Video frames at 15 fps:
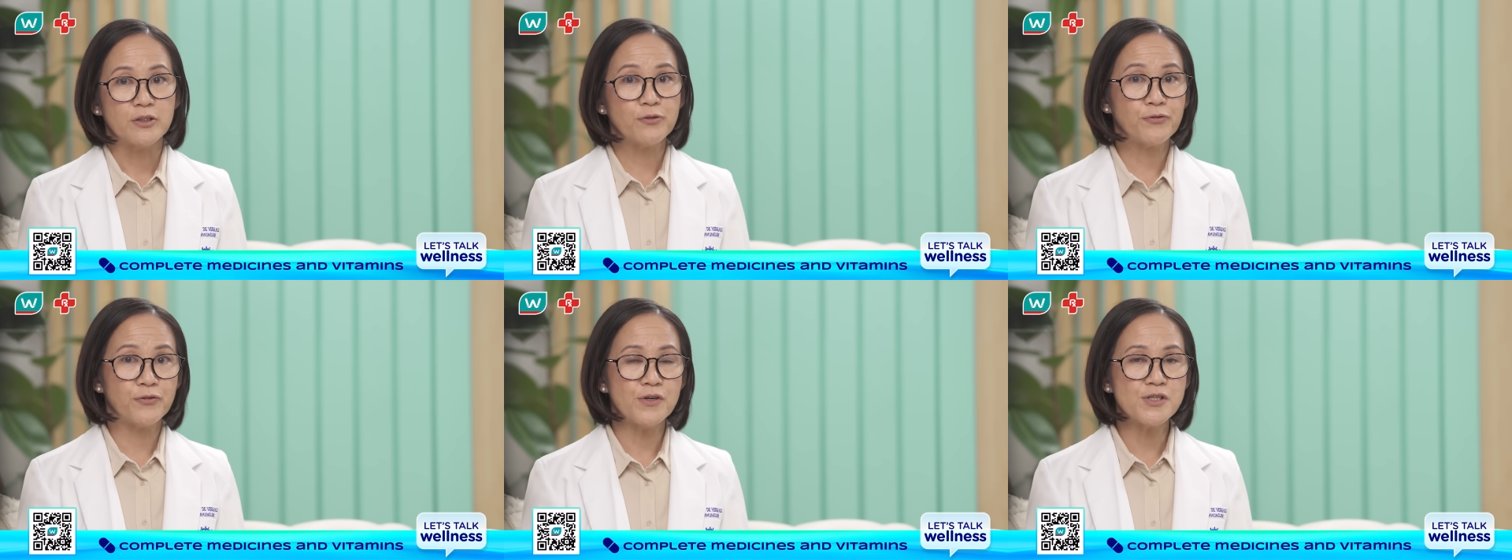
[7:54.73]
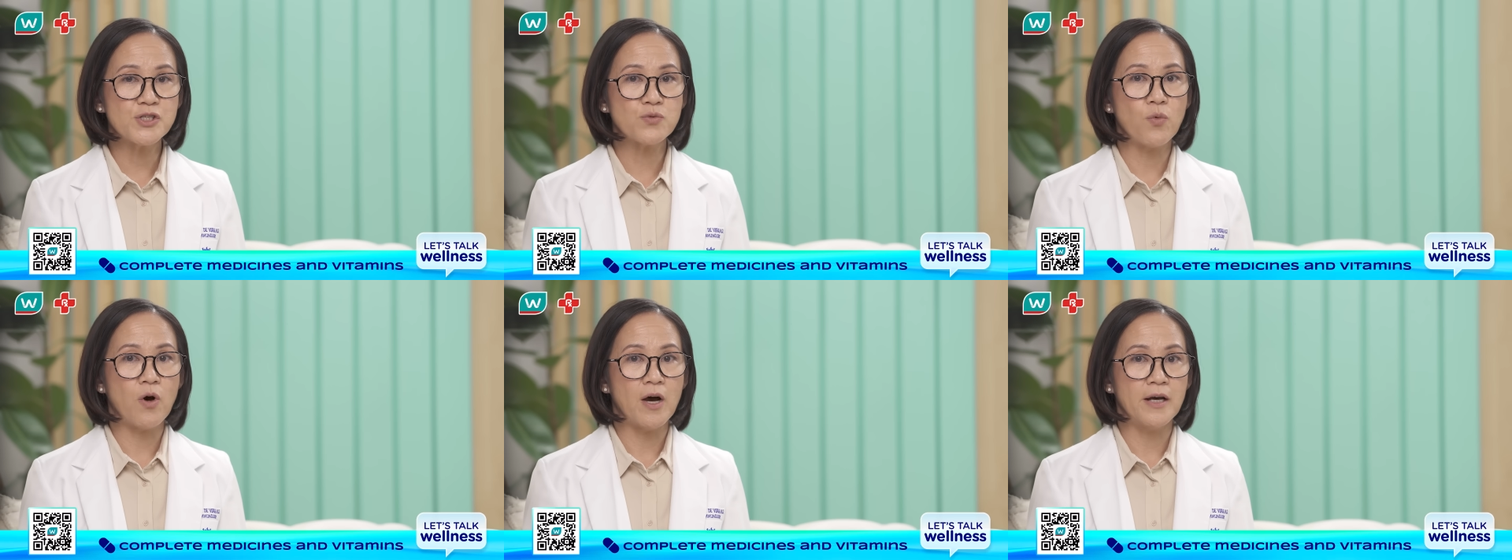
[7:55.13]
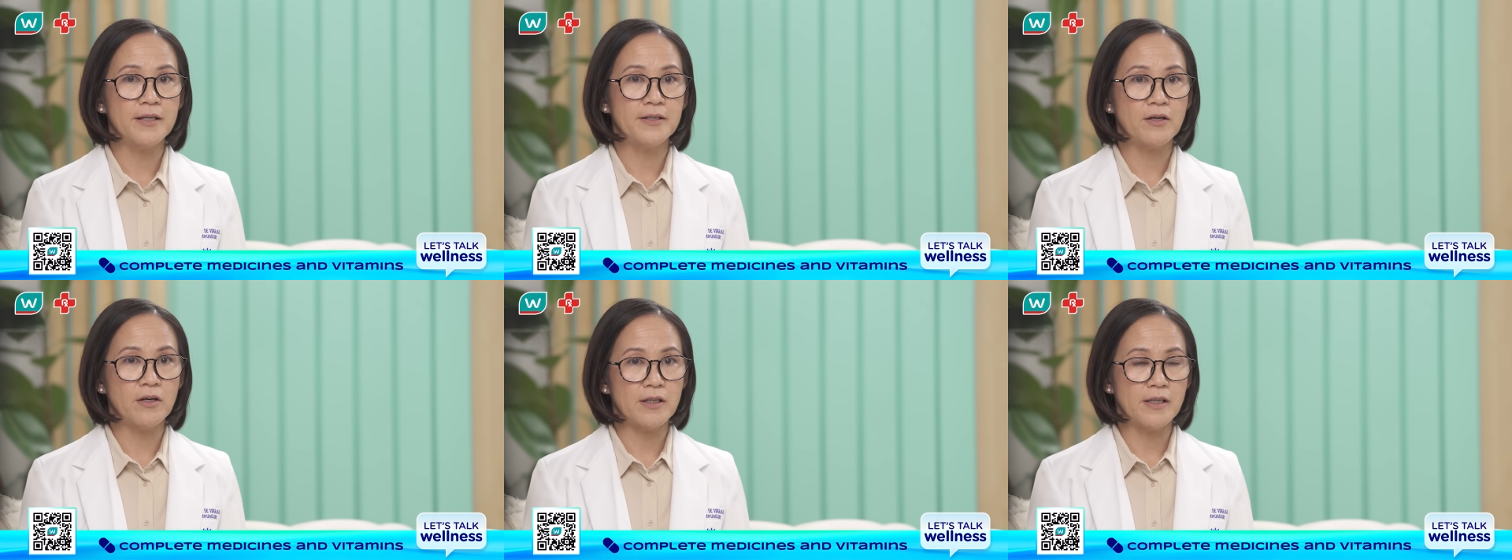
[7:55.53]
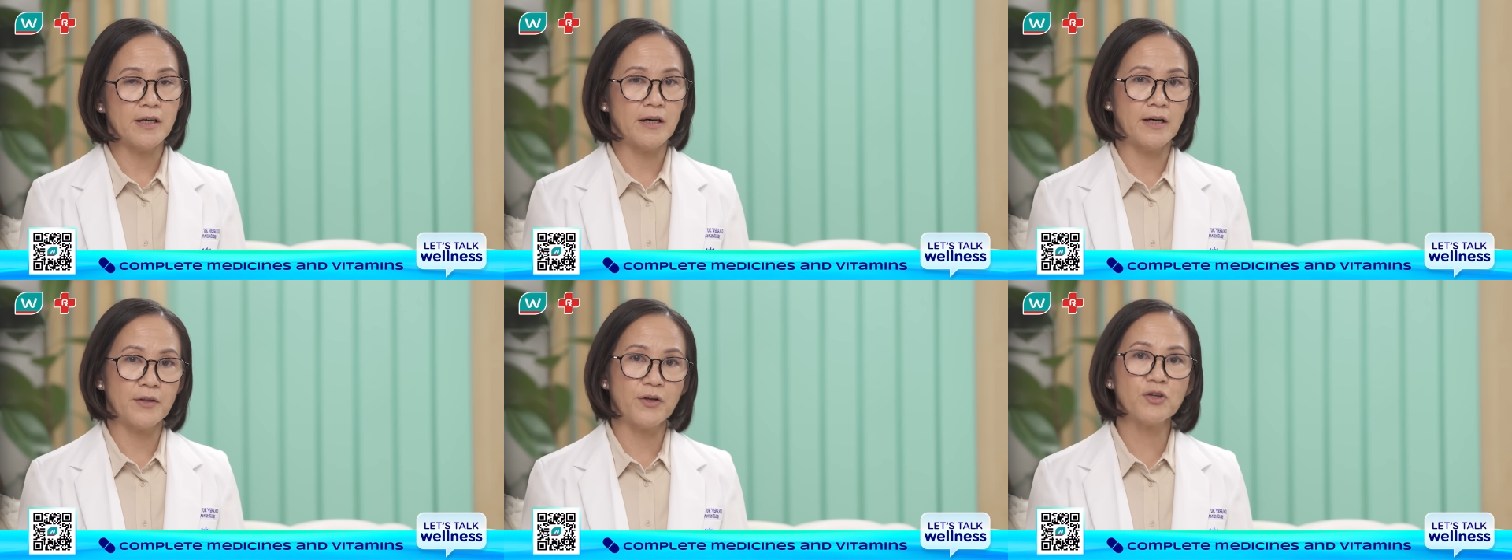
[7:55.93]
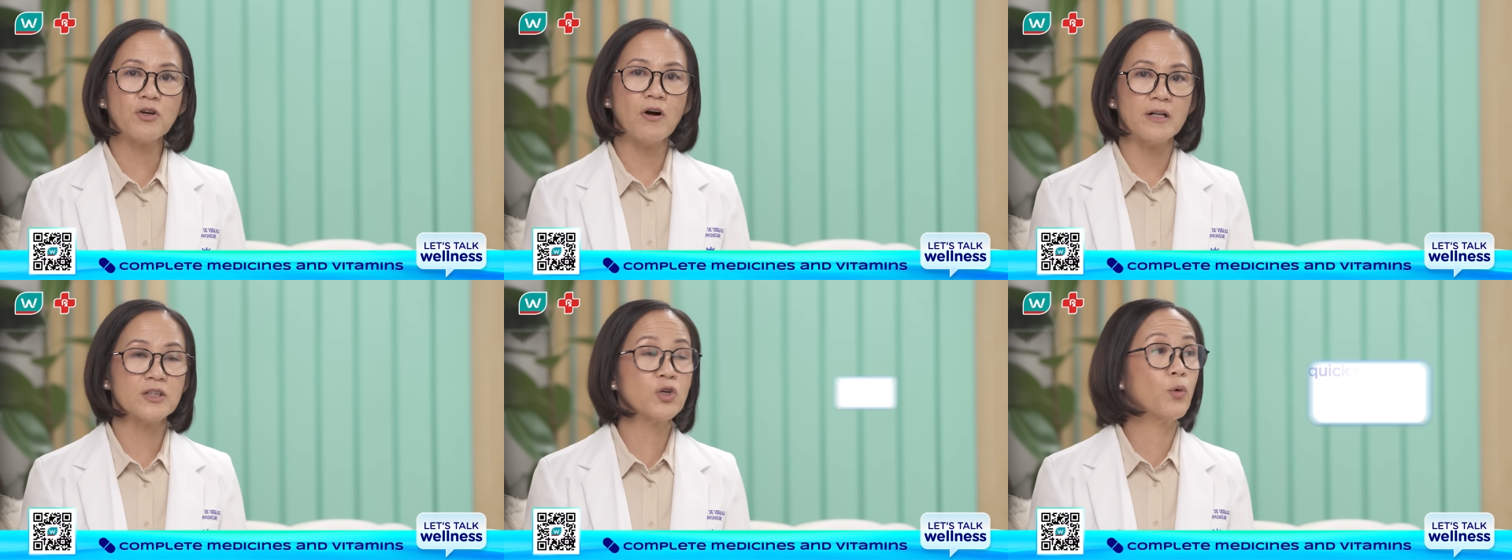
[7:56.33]
The first one, they're
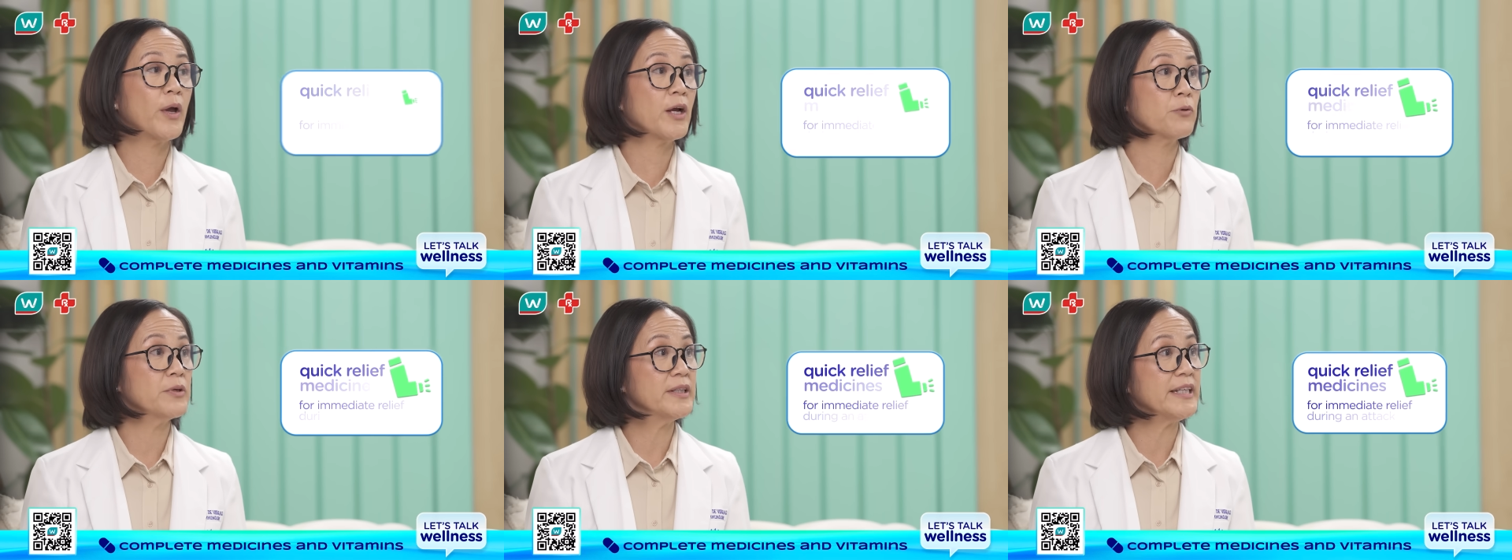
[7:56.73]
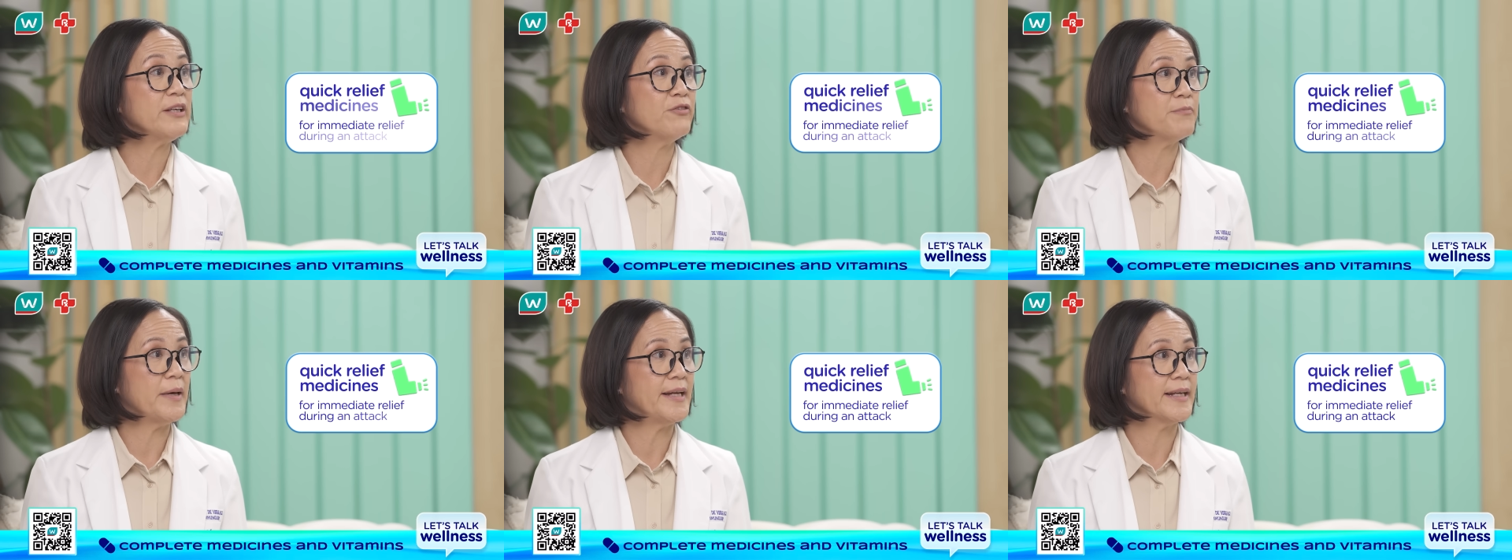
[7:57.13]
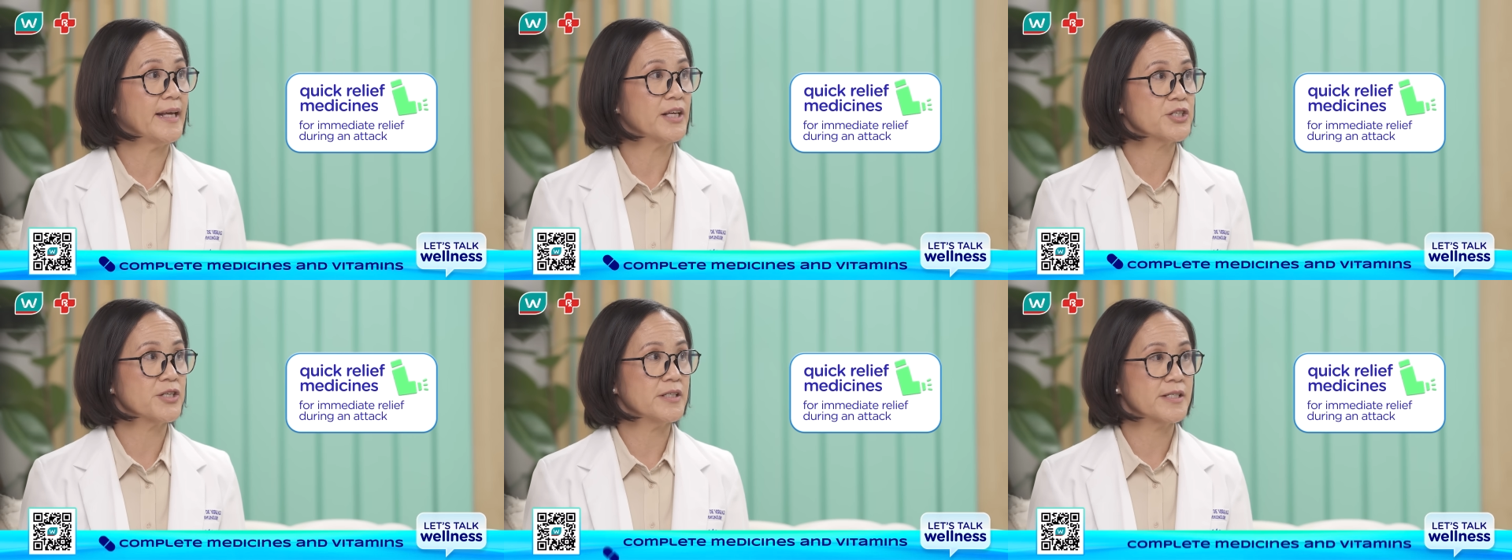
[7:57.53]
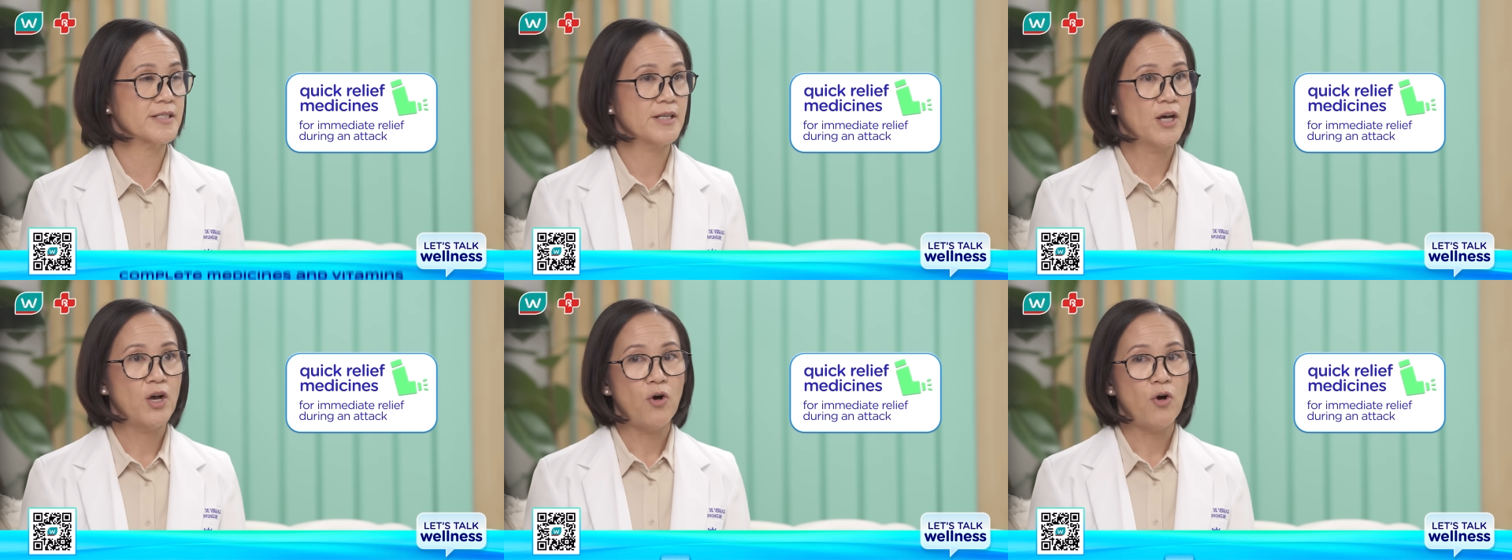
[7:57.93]
called quick relief medications.